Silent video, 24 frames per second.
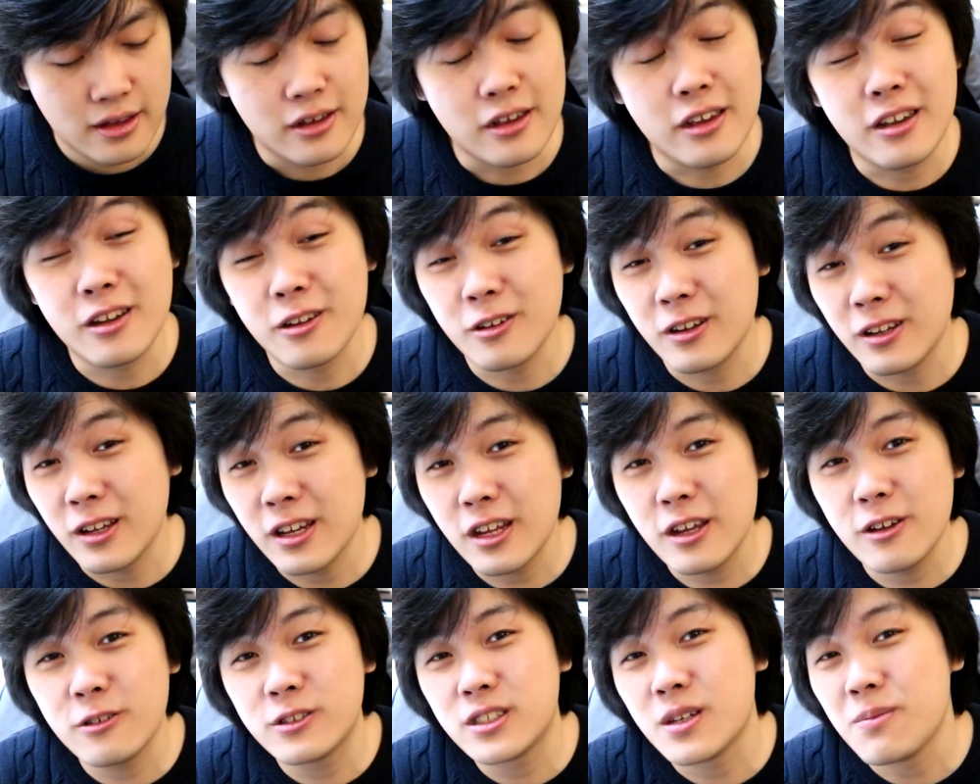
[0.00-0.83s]
You
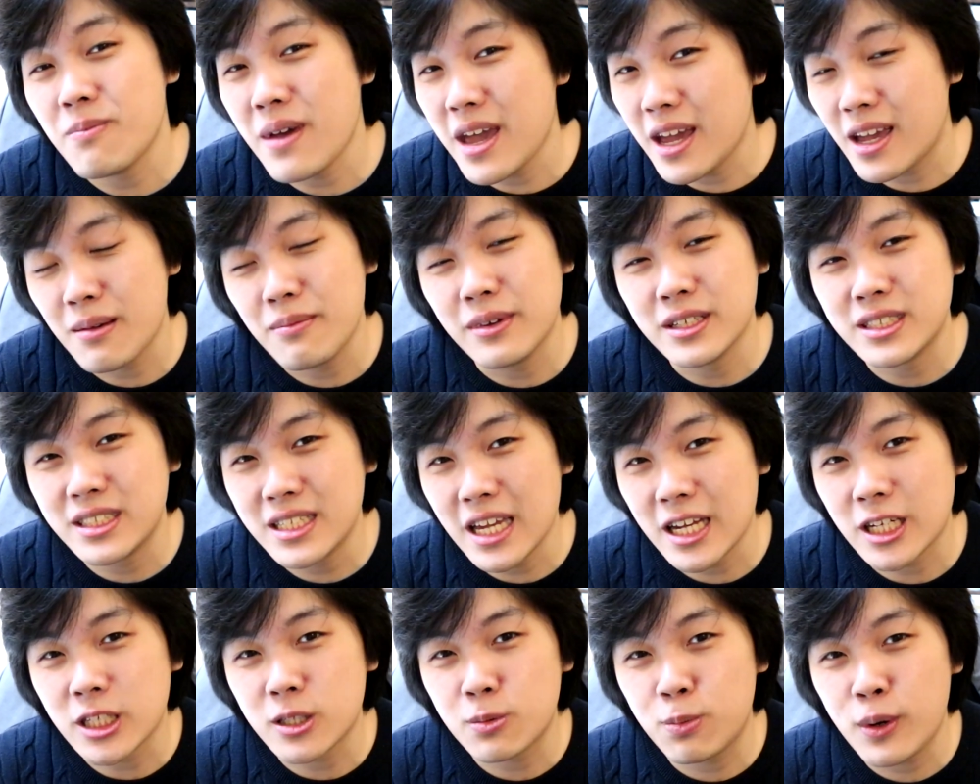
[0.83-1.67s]
need to make him a
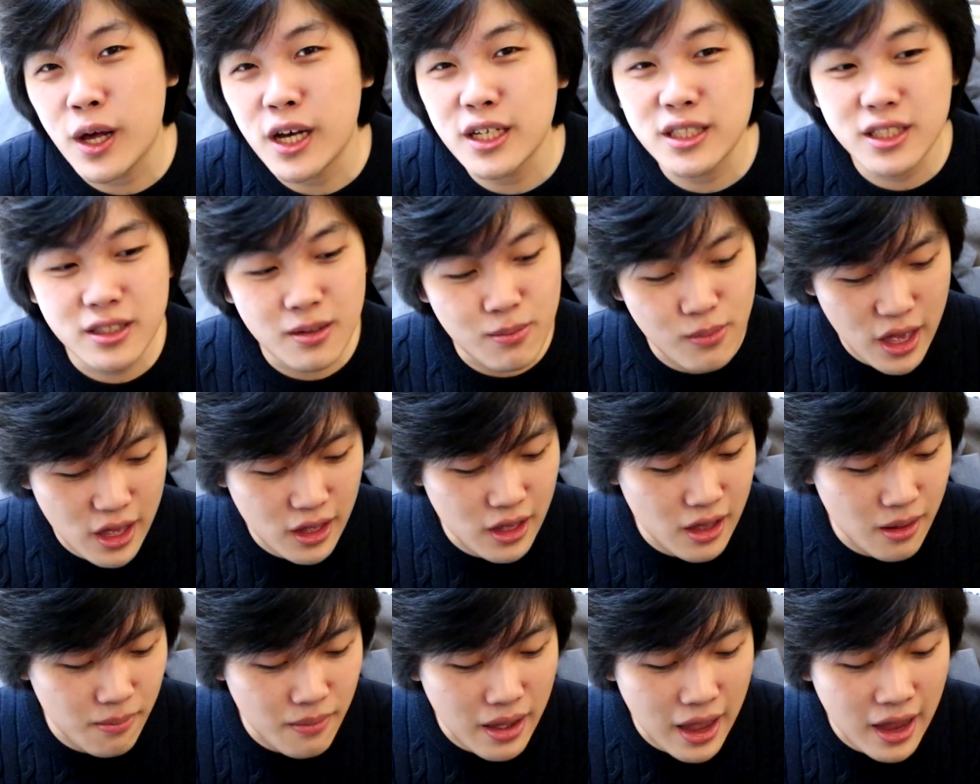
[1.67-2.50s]
6+ to
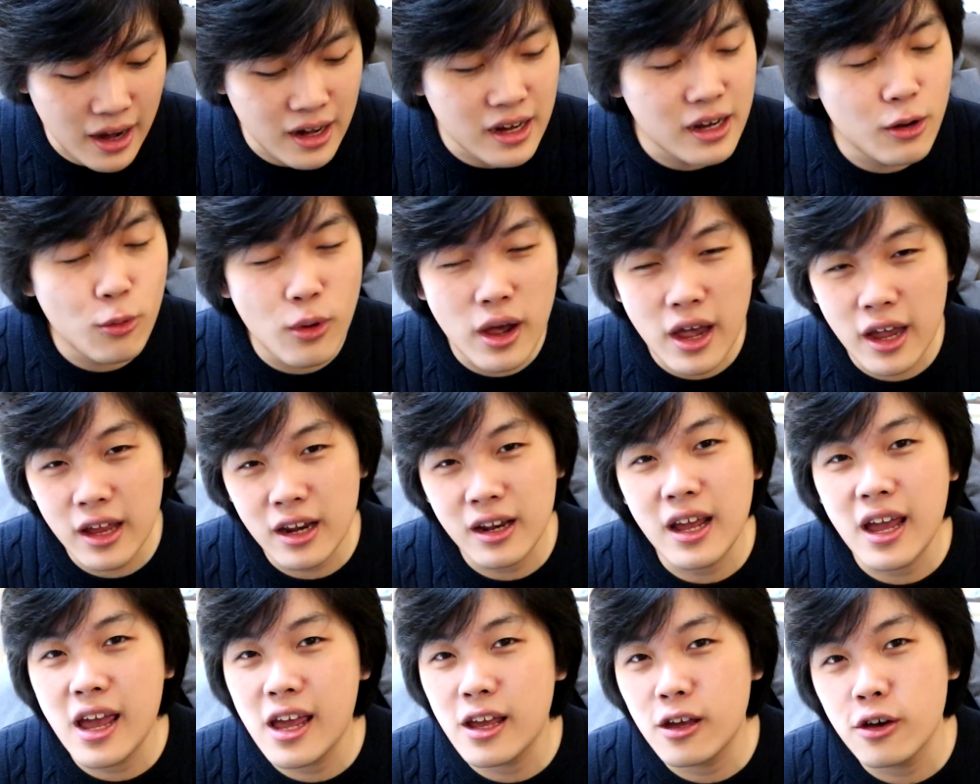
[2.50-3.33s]
make him anywhere
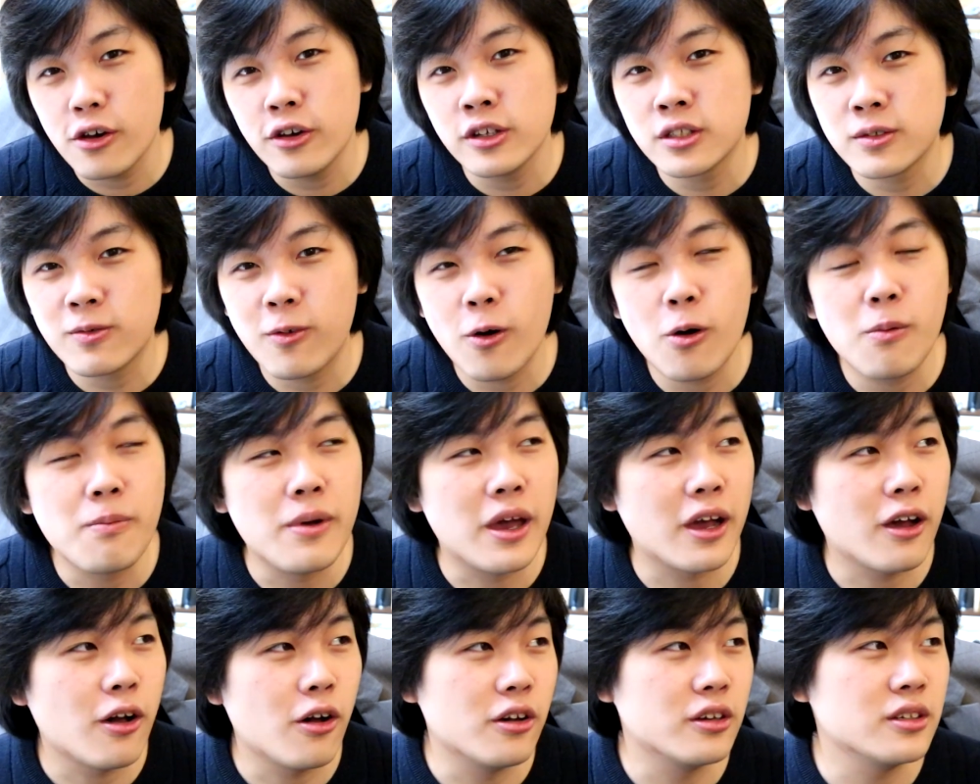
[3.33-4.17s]
near useful,
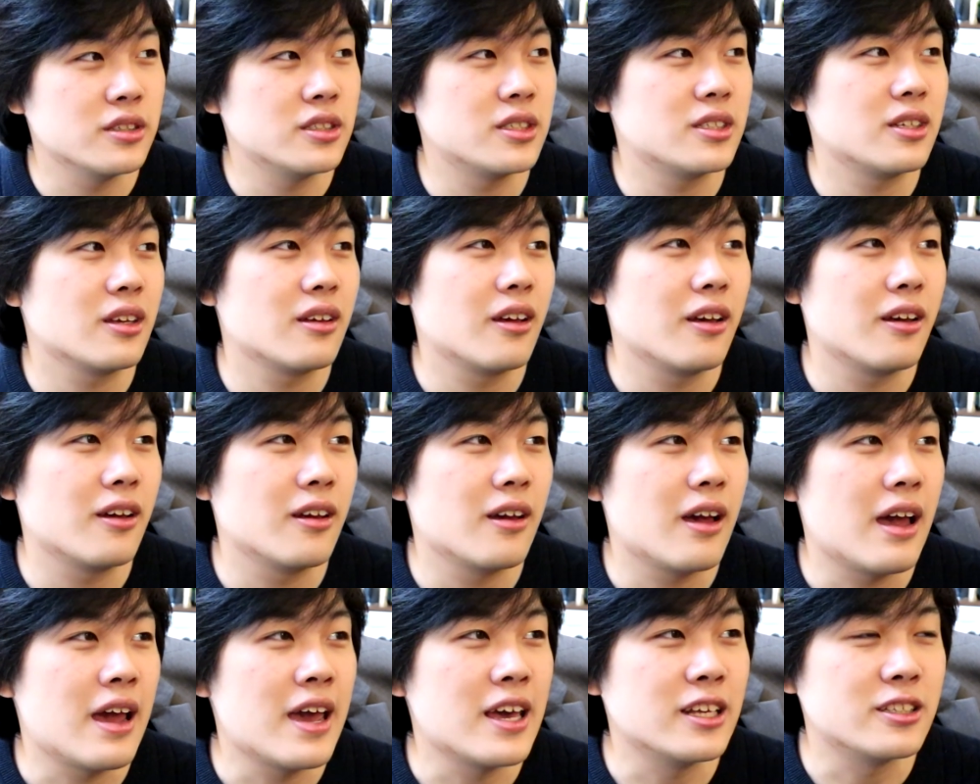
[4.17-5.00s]
because
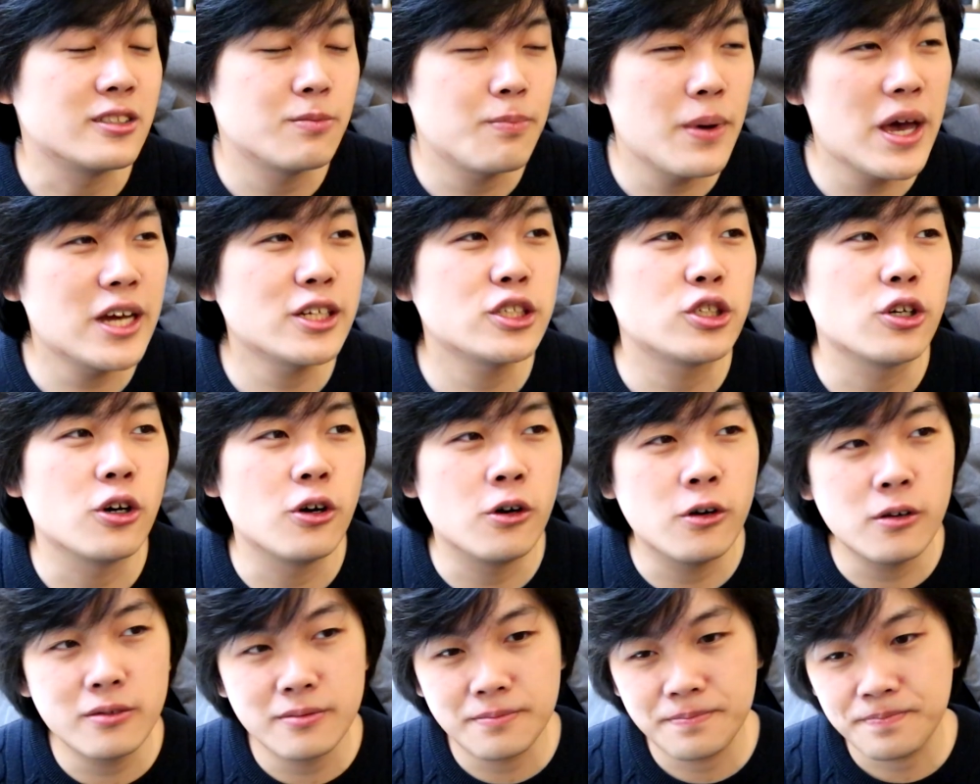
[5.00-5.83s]
his
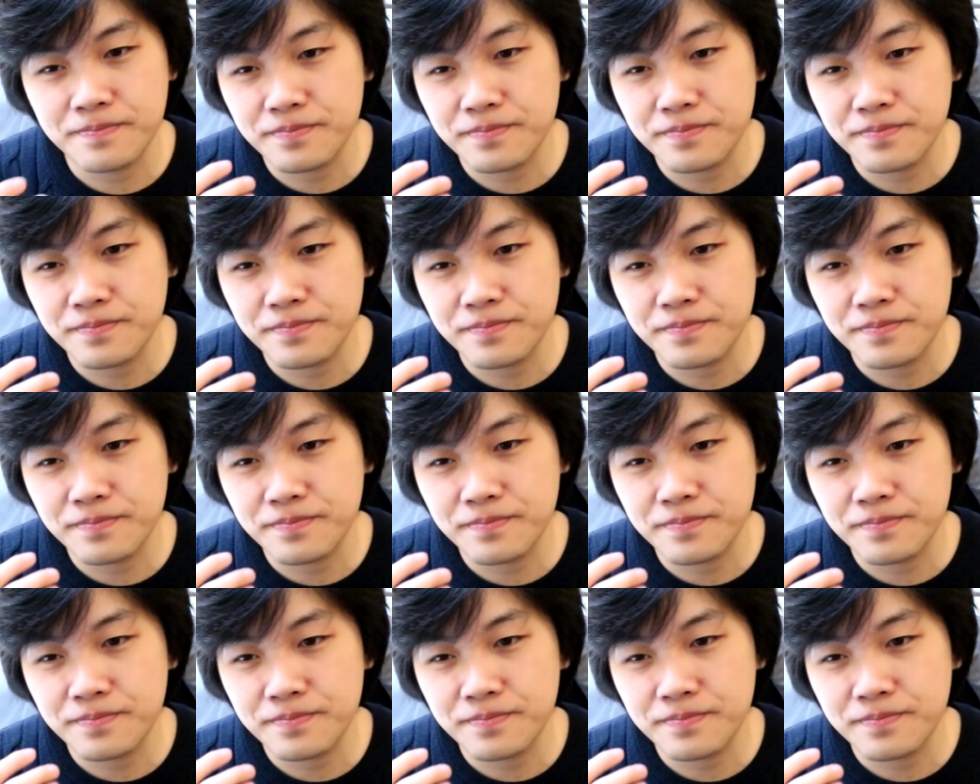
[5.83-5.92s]
special,